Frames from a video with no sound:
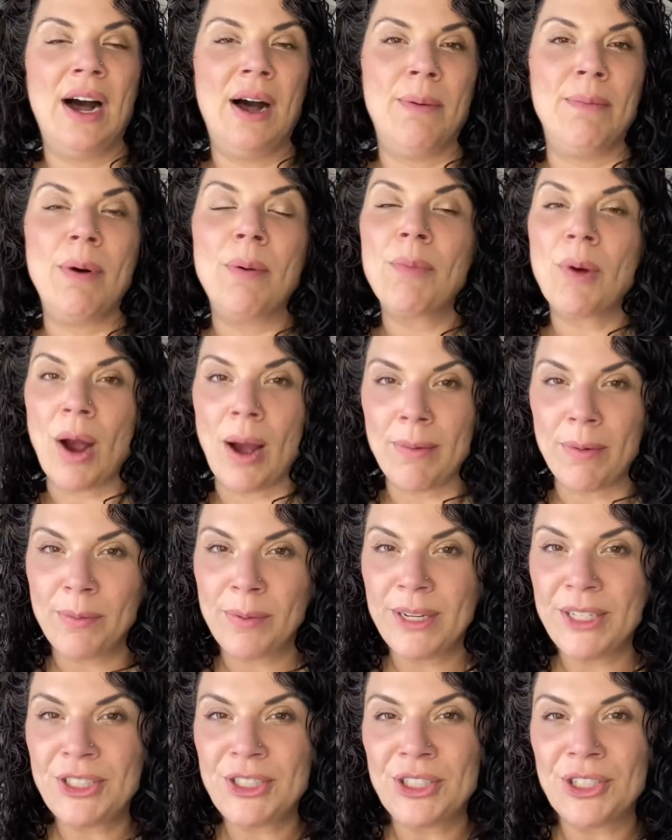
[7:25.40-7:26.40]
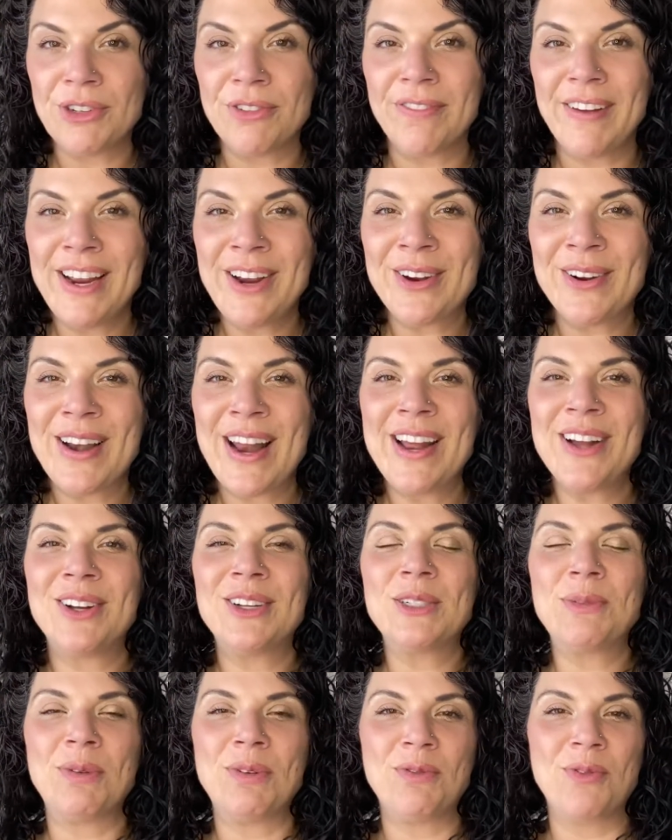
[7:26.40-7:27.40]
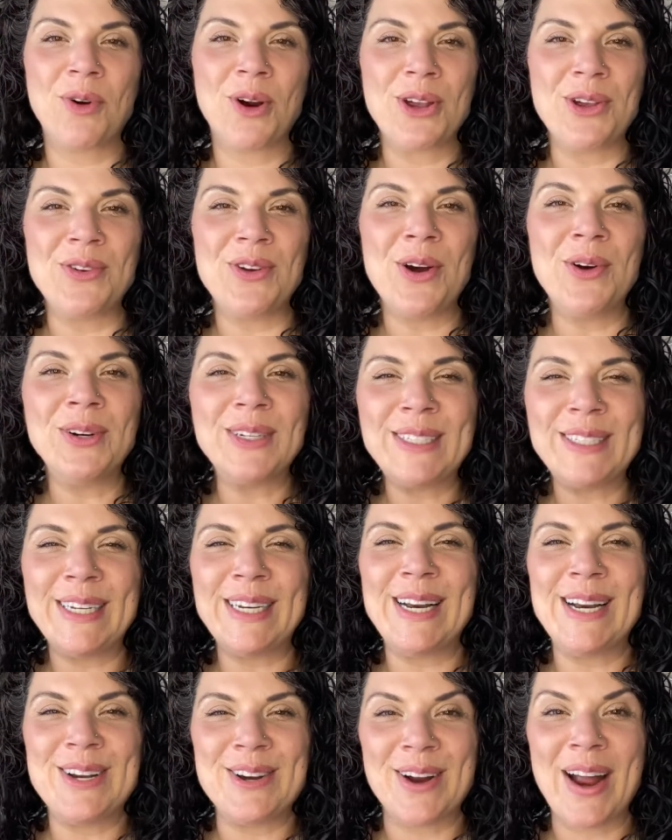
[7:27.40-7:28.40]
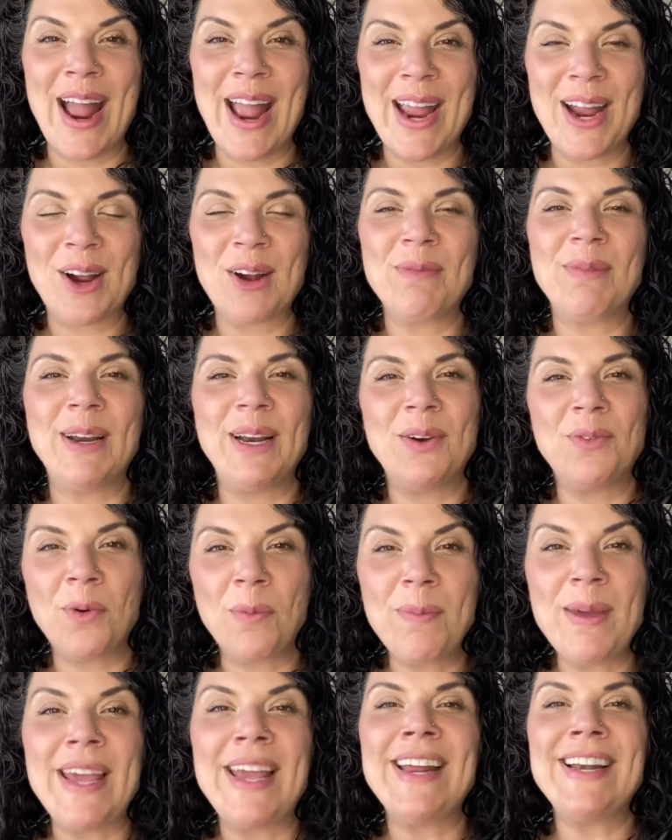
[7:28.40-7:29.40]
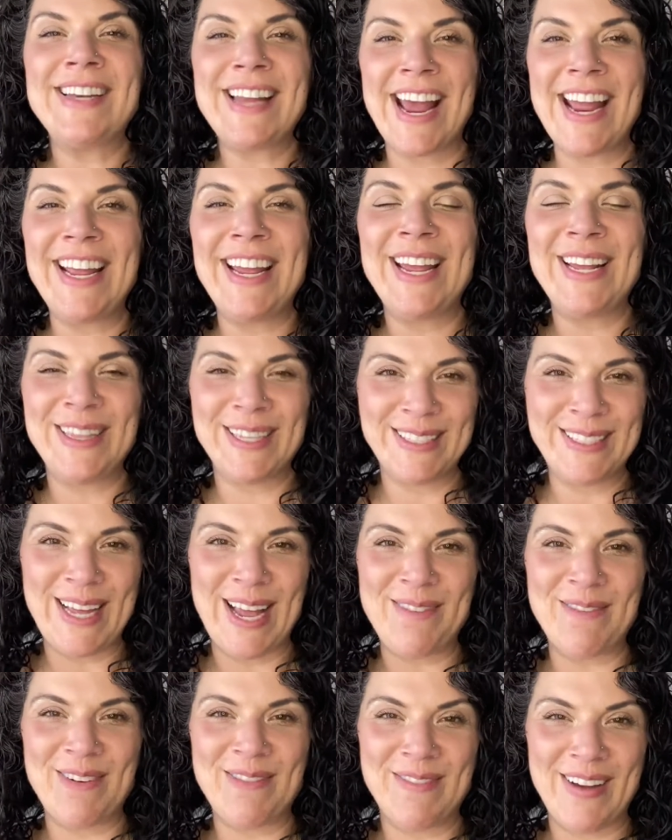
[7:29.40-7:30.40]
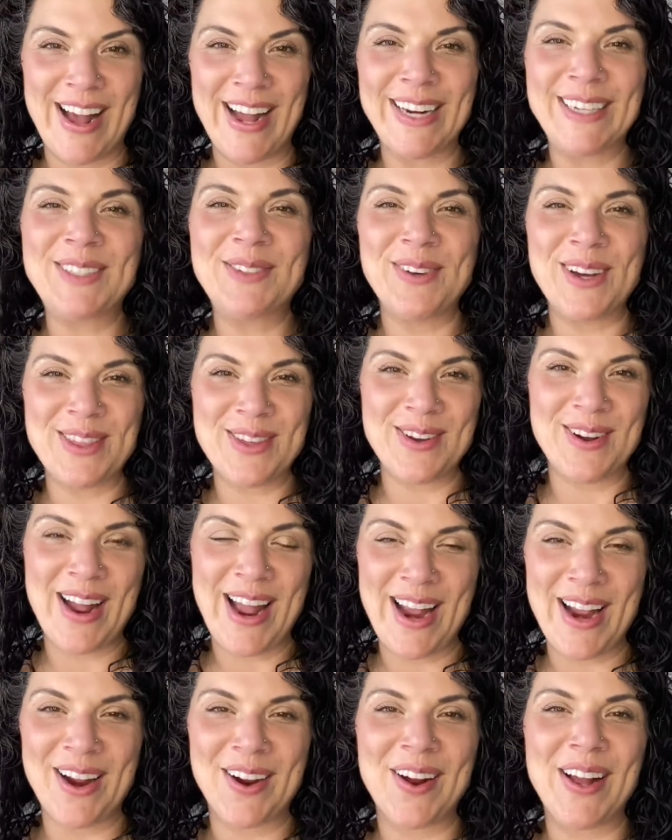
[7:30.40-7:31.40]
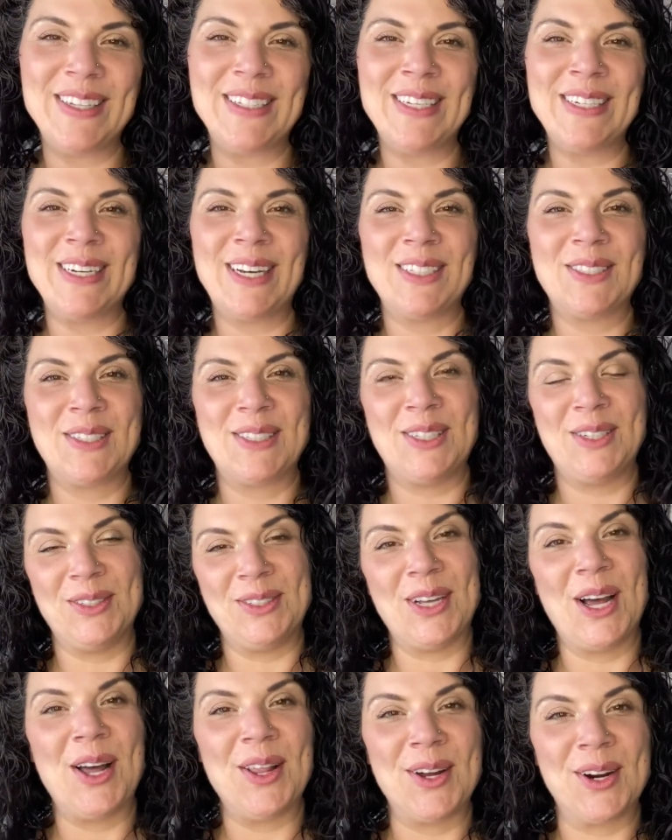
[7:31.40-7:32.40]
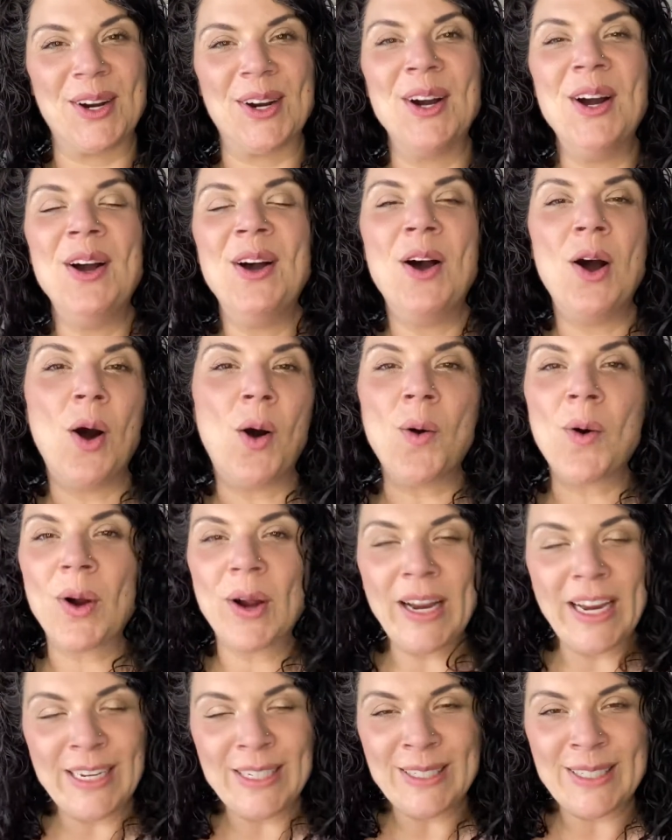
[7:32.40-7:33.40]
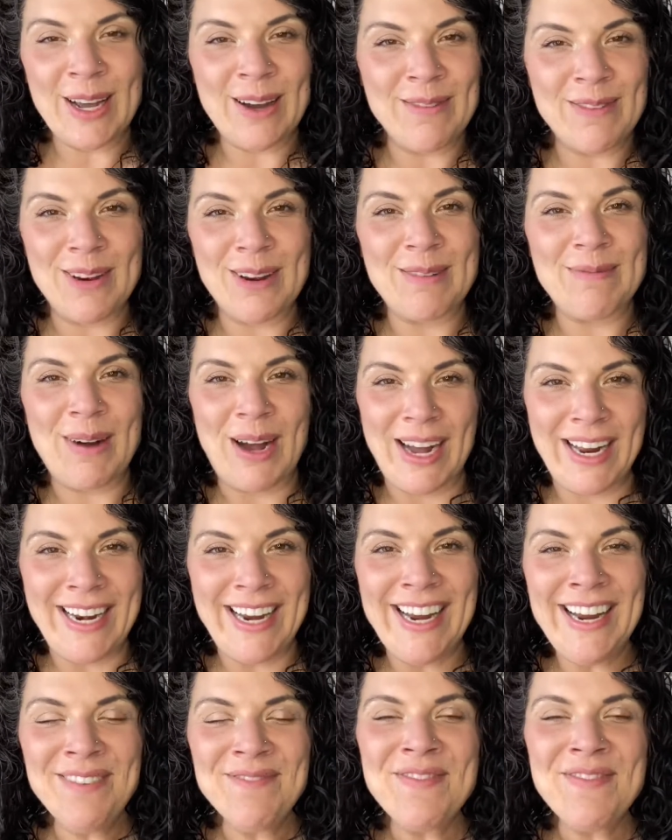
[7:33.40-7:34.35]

probably to your fingernails before you notice it in your hair, but it will be taking the same effect with your hair as it does with those other organs of your body.